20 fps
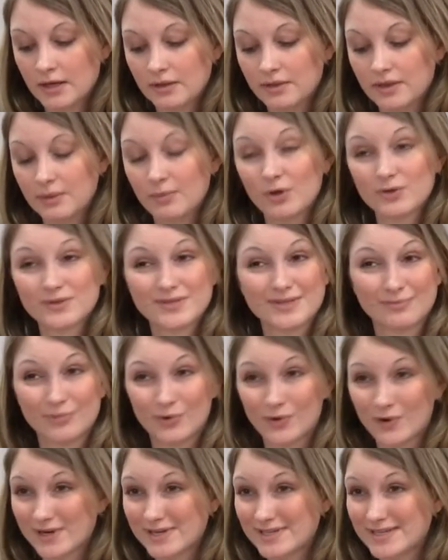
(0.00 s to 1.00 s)
The most
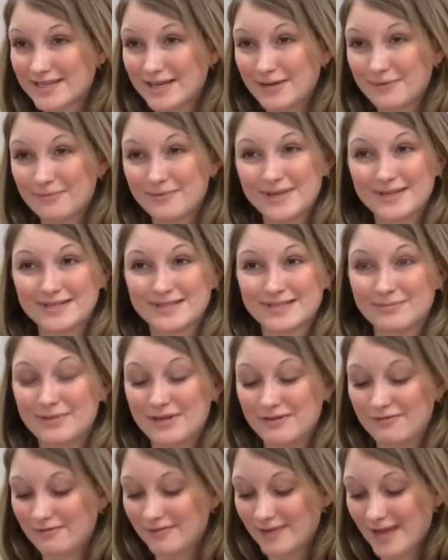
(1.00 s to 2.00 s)
important tip is to
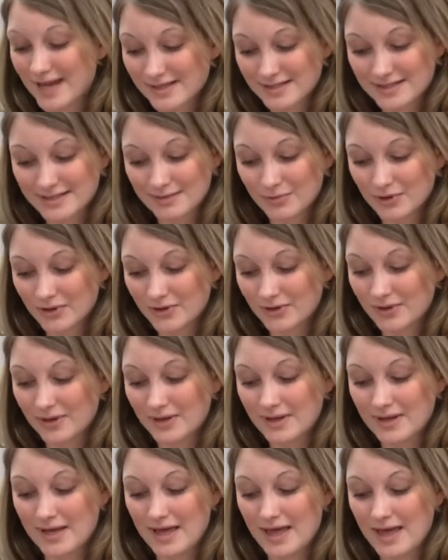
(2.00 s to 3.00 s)
be flexible
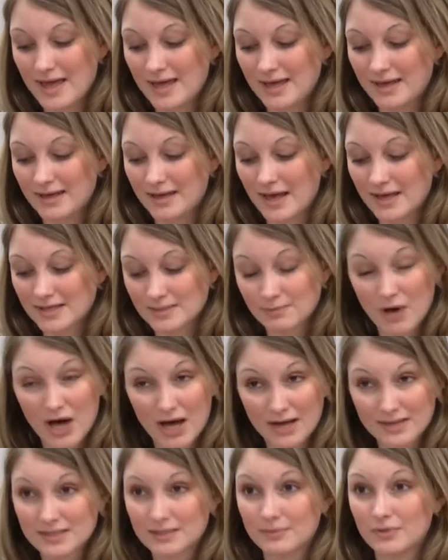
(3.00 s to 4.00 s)
as
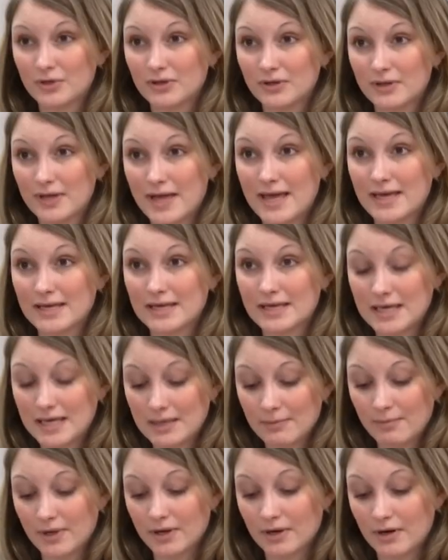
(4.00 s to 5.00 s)
possible and
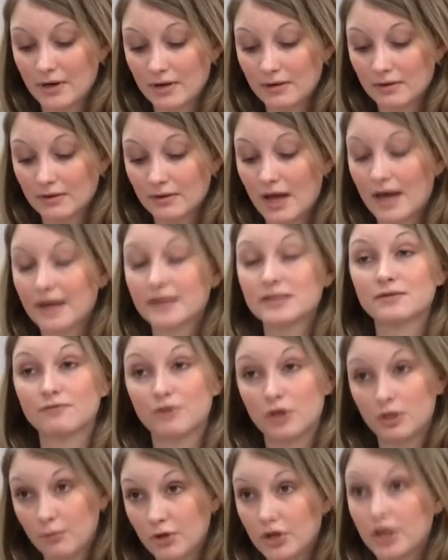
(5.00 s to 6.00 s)
keep lines
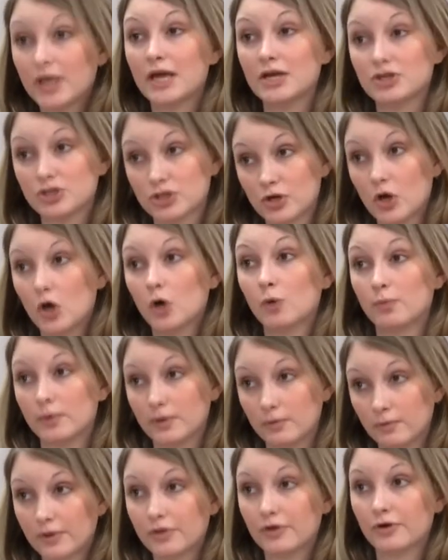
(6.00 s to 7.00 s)
of communication
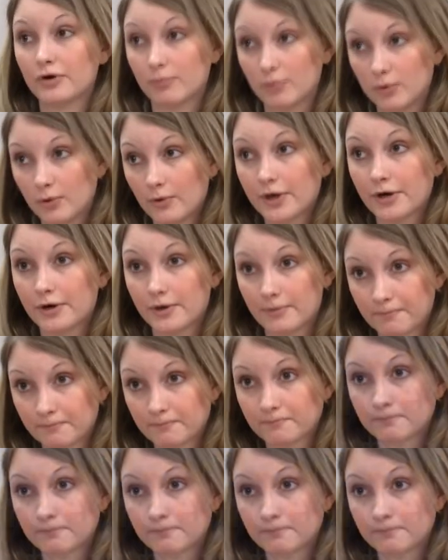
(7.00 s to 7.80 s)
open with your employer.